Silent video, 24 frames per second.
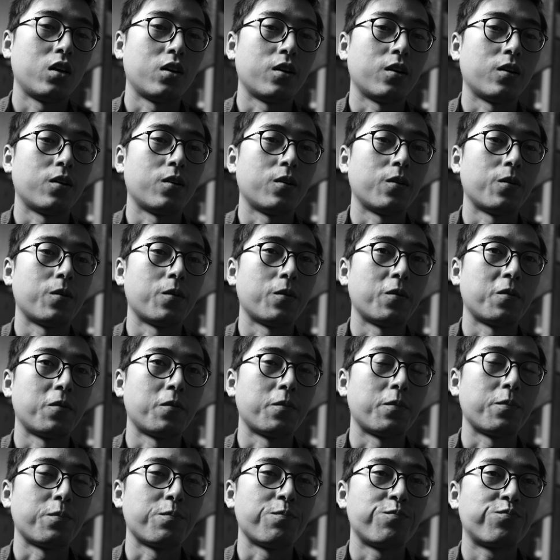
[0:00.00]

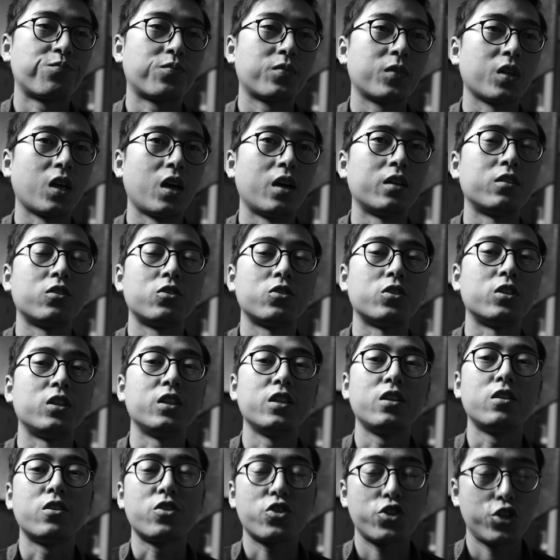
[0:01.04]
Um, under the
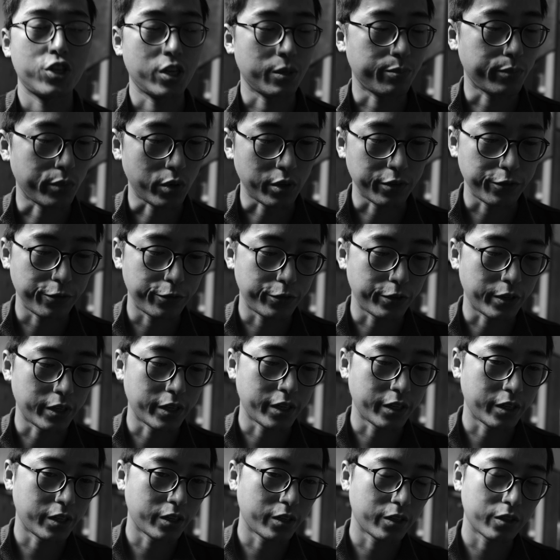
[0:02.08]
leadership of
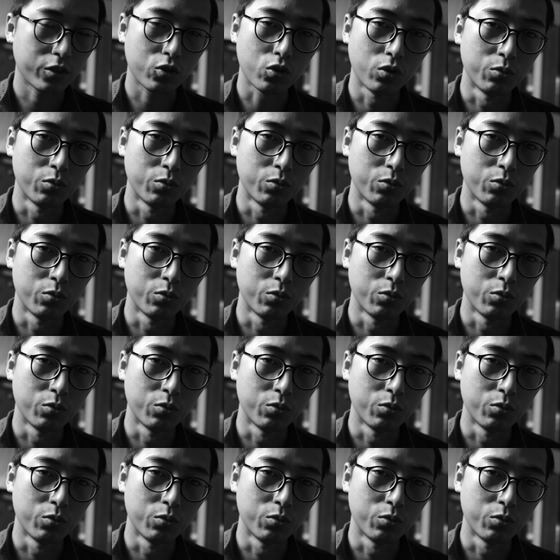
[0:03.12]
uh,